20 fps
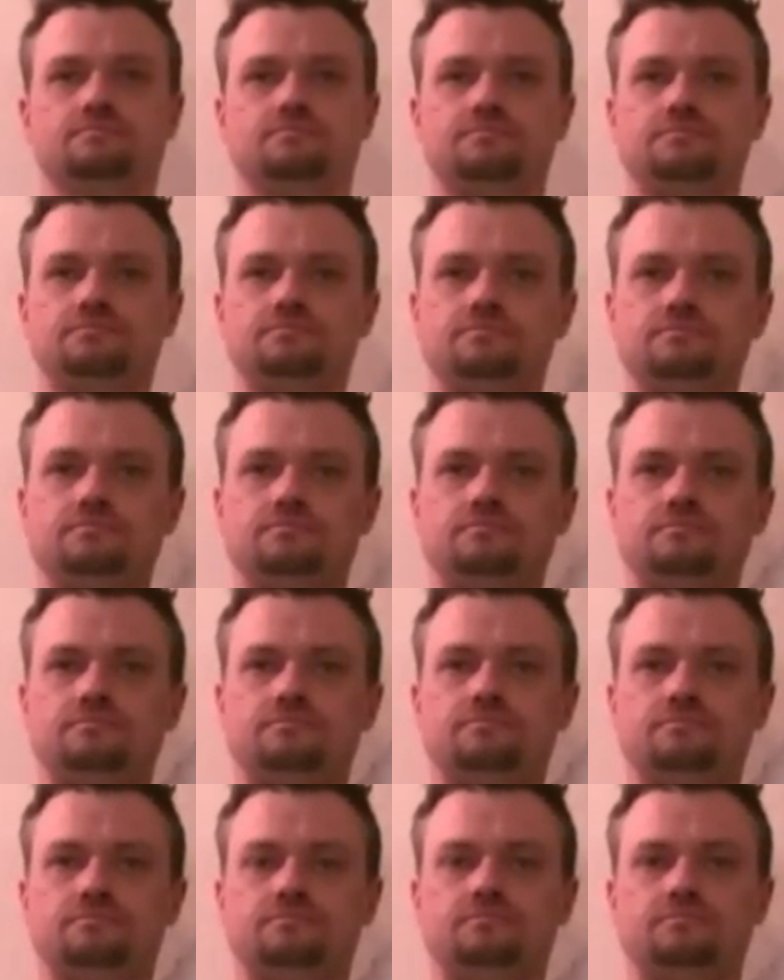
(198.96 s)

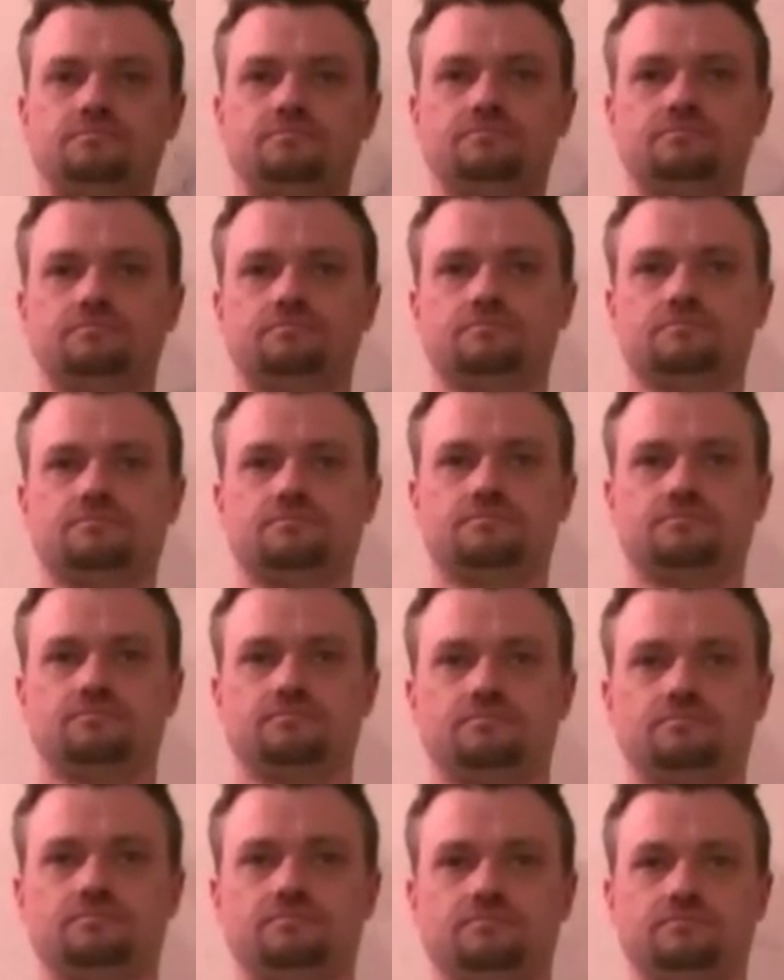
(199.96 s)

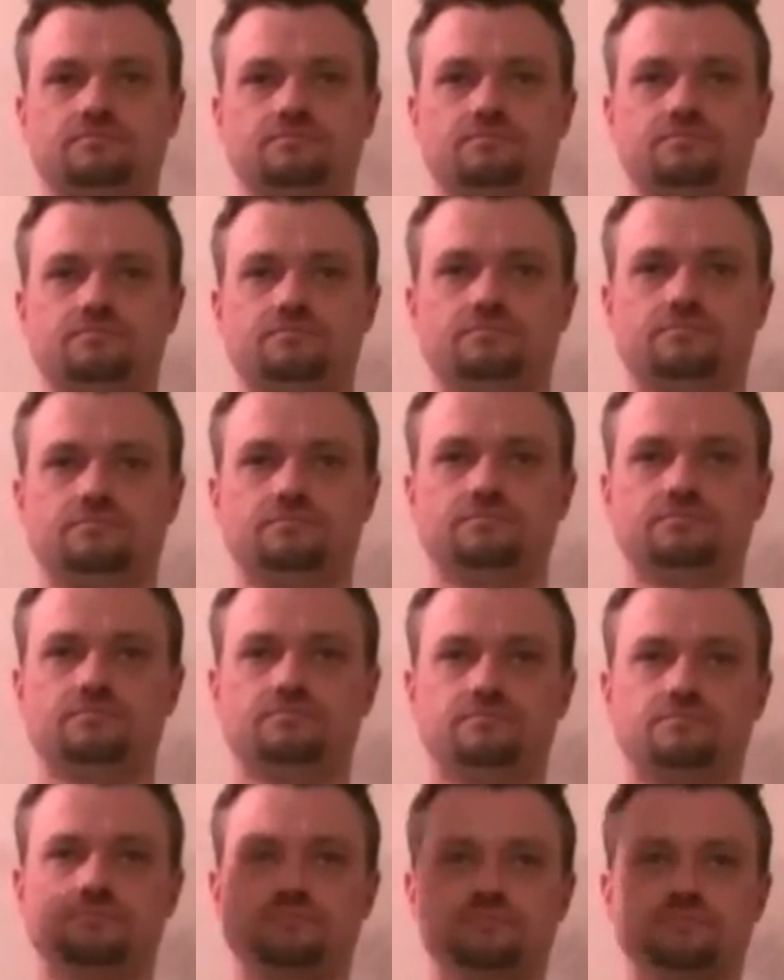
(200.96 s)

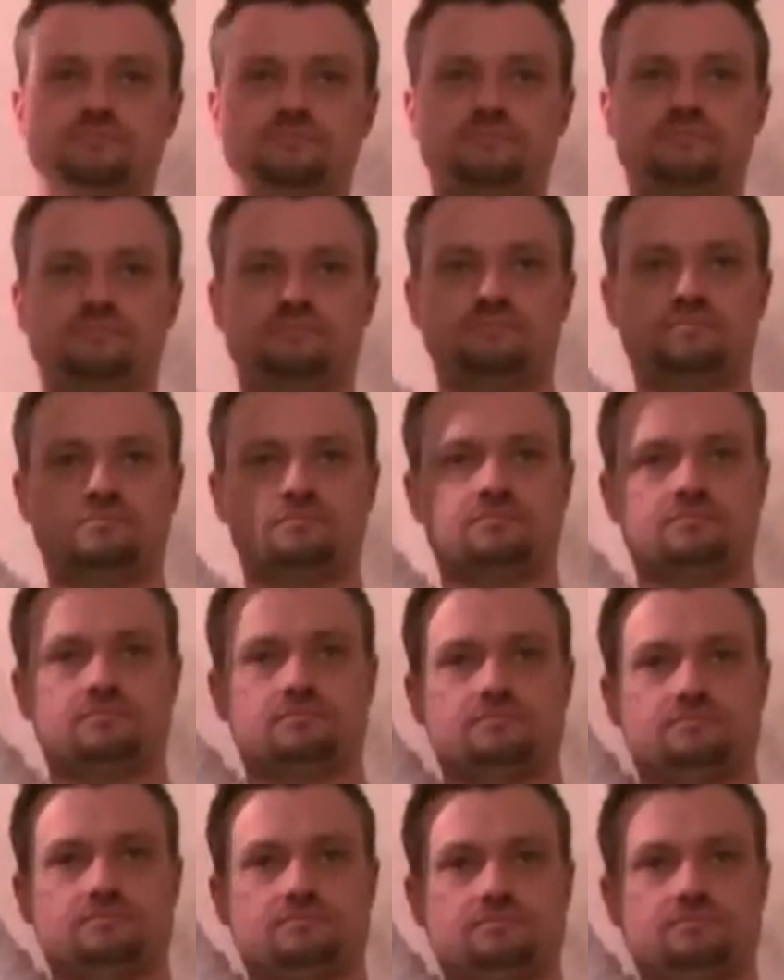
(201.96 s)

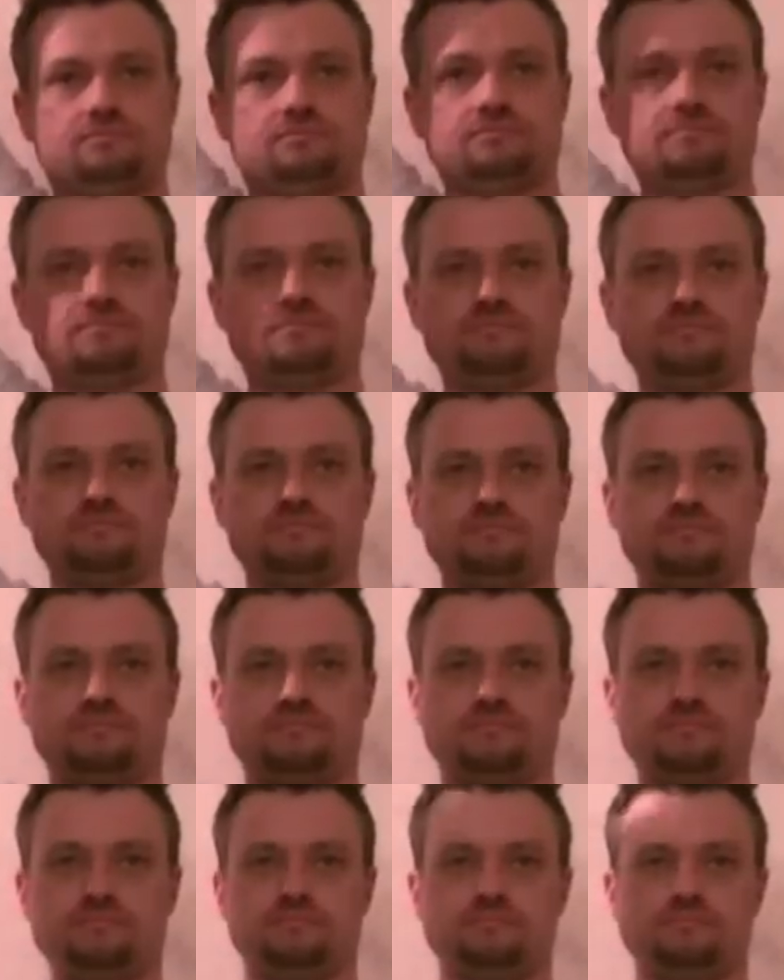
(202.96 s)

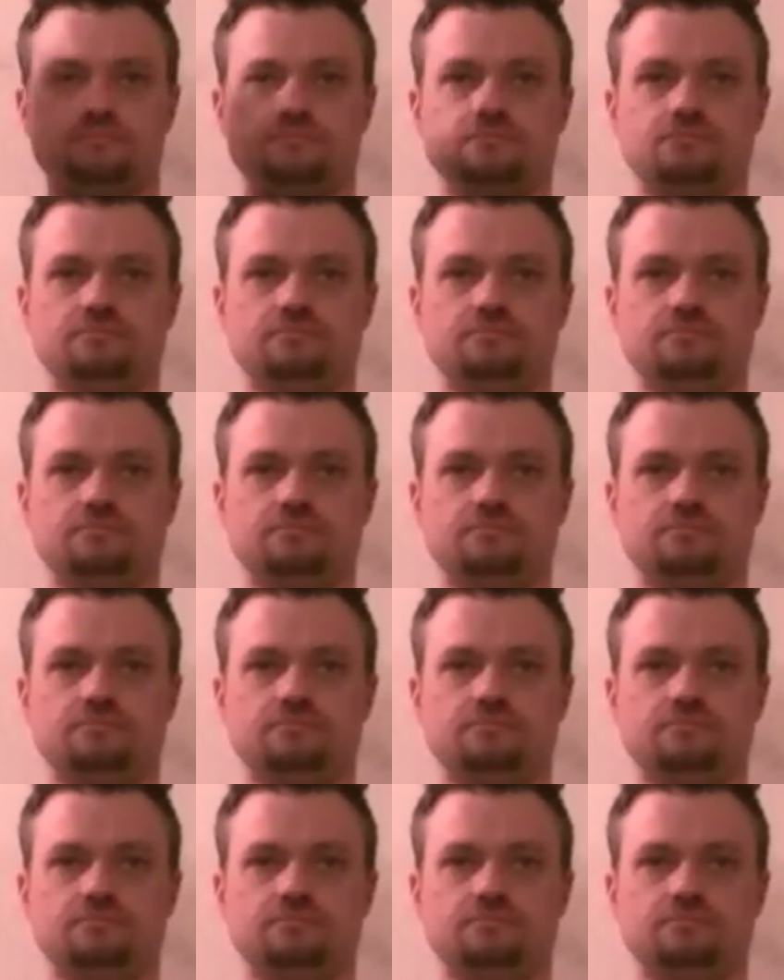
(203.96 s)
(silence)